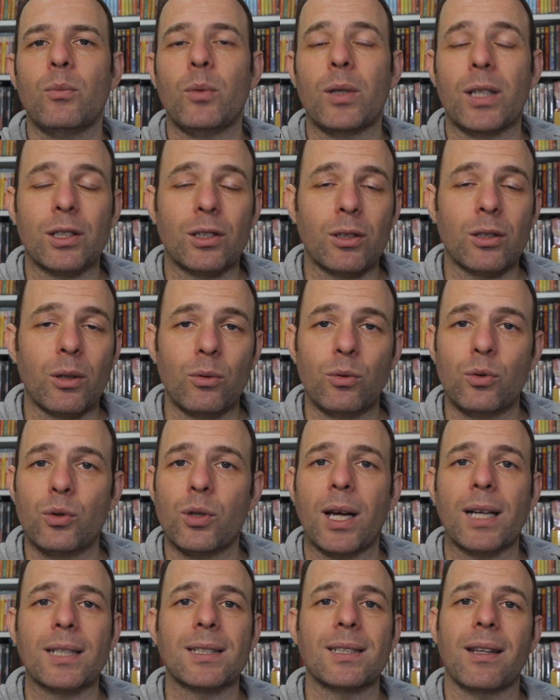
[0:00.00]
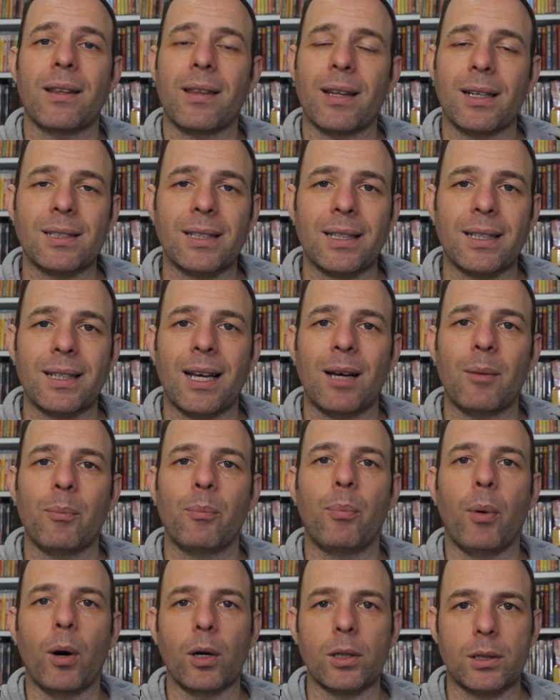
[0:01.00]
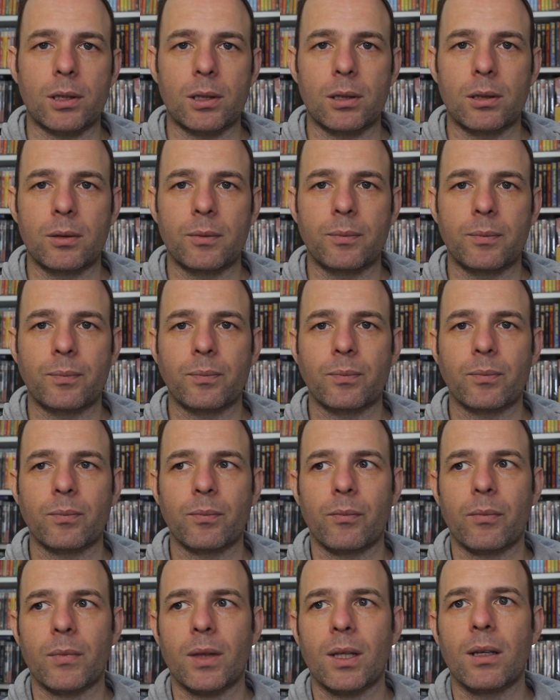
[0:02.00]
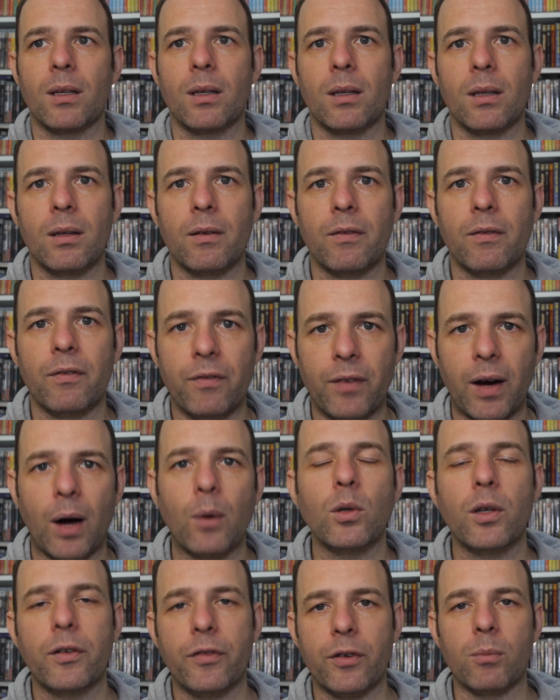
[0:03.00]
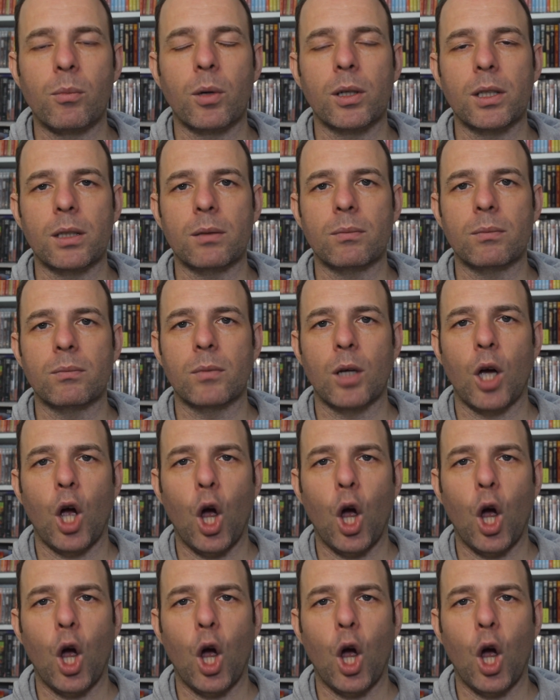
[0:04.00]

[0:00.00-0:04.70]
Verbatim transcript: We get soundtracks and things like that, but value for money.